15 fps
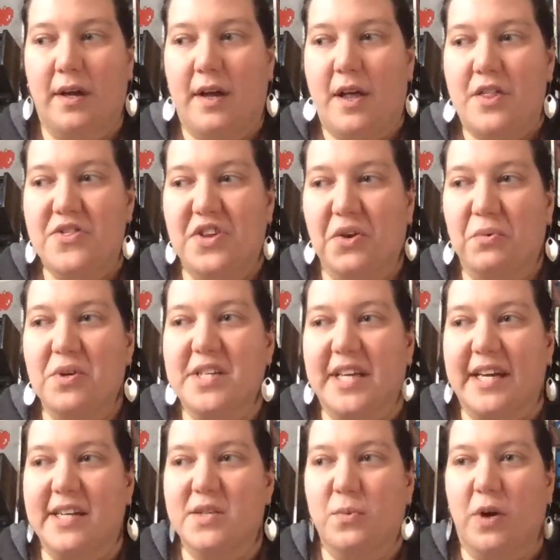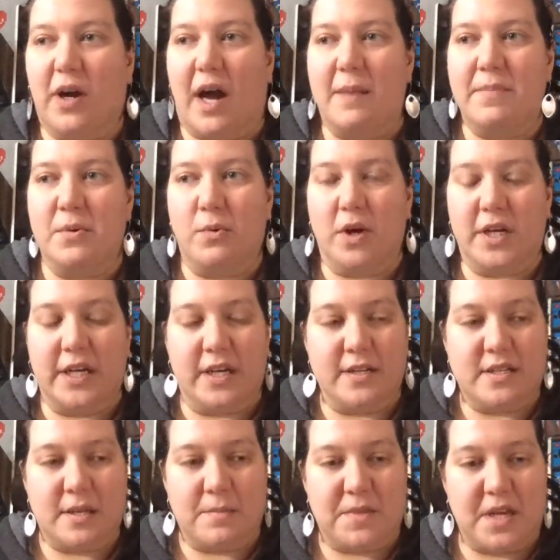there were days where I'd be working on
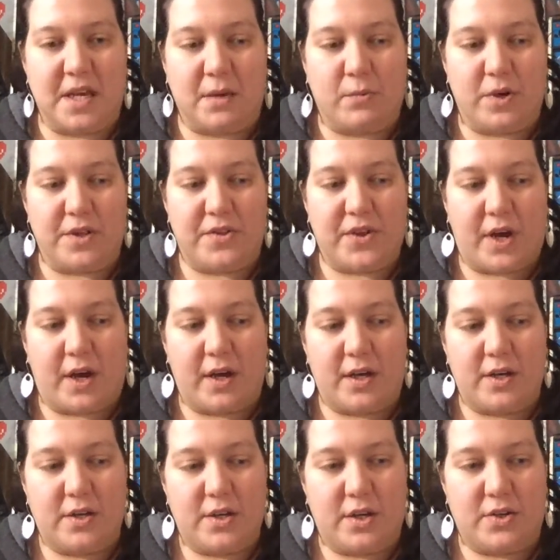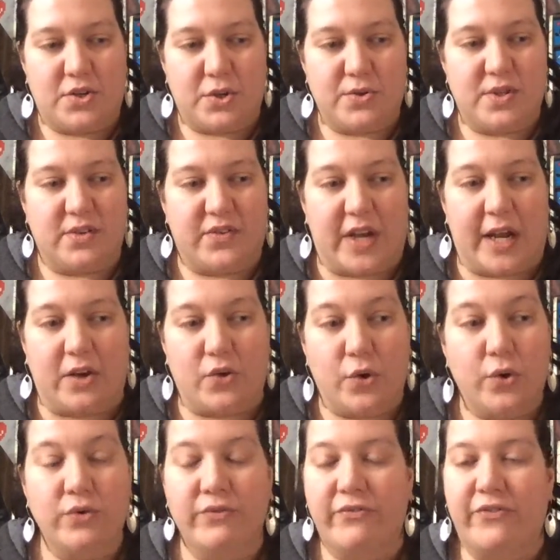something with Joseph and I
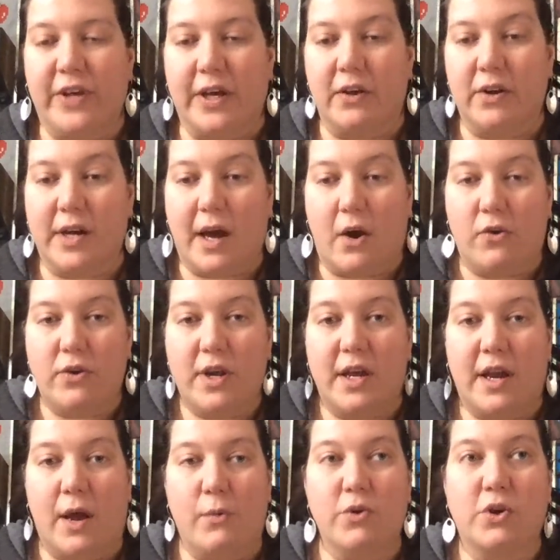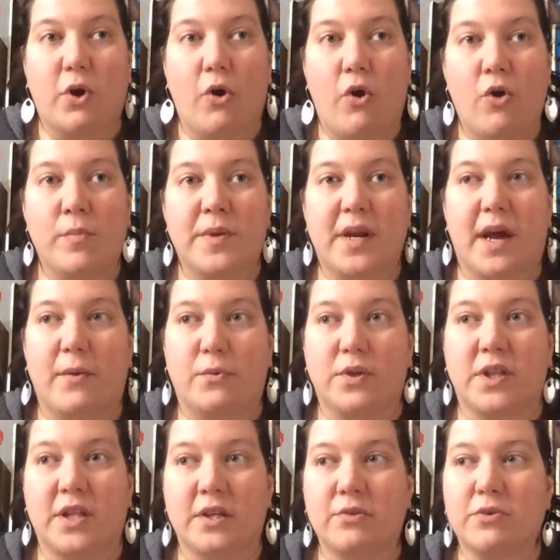couldn't figure it out. And I would go home and I
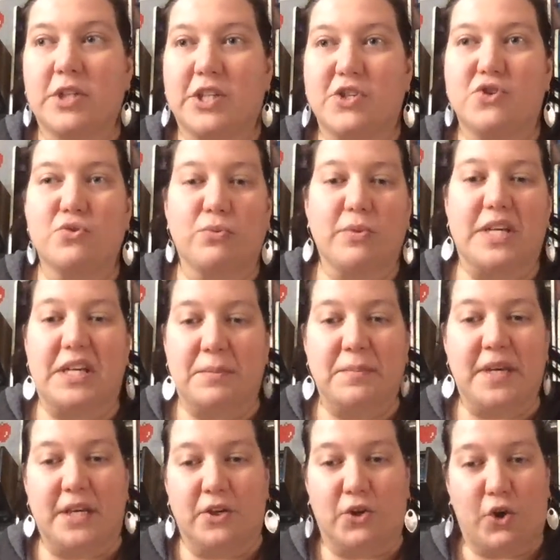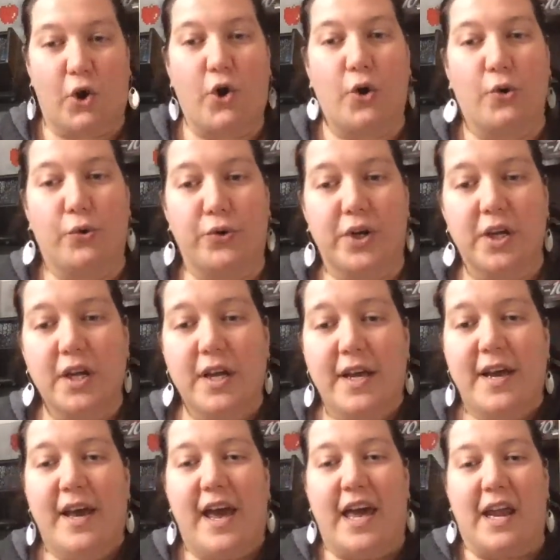would literally dream in code,
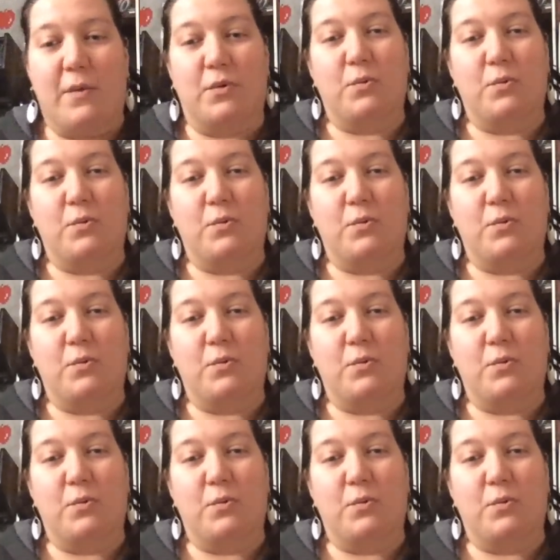and I would